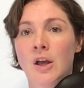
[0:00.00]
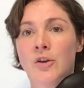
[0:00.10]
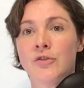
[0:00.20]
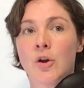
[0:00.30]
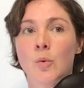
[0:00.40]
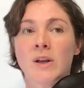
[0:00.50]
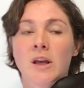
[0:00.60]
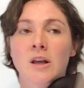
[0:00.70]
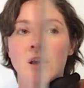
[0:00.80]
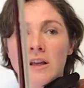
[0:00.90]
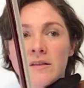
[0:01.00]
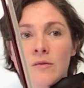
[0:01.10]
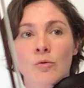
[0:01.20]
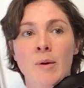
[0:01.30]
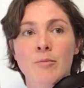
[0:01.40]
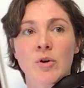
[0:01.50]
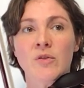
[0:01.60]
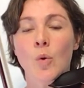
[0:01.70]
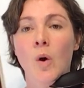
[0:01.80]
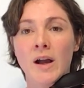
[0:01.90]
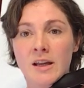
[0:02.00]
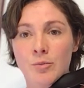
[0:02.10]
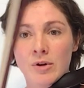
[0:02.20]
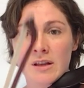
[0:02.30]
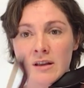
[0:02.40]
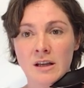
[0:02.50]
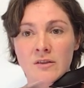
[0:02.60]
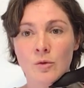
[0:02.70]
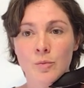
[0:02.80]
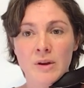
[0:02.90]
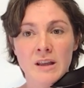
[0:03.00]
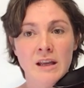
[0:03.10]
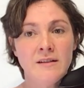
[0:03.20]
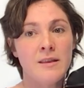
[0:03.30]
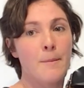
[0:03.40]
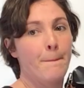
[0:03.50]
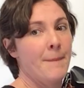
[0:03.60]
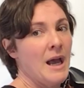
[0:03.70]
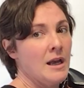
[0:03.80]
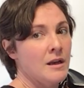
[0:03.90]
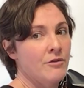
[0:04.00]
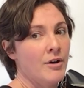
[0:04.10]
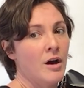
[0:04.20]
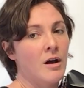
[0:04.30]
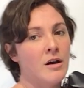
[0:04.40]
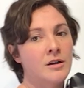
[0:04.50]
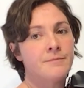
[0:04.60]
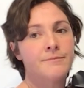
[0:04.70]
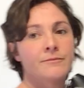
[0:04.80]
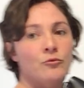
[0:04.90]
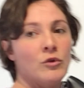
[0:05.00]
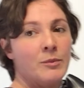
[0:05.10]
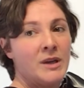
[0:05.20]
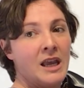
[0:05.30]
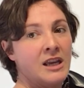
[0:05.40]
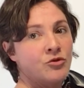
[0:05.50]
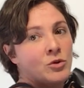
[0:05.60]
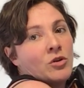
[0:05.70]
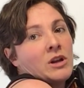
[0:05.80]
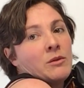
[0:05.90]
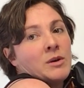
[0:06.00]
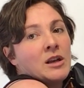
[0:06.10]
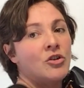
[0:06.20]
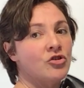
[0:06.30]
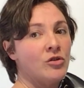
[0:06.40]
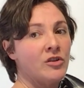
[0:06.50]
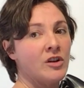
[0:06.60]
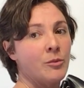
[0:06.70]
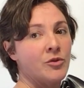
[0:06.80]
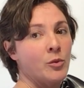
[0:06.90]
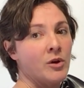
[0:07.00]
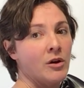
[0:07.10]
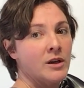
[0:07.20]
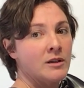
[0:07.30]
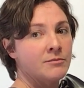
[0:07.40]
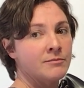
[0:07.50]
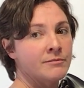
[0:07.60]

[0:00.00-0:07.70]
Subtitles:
So we're going to, remember it's choir breathing. So we're breathing into the back of our rib cage. We're not giving our shoulders up. So we're going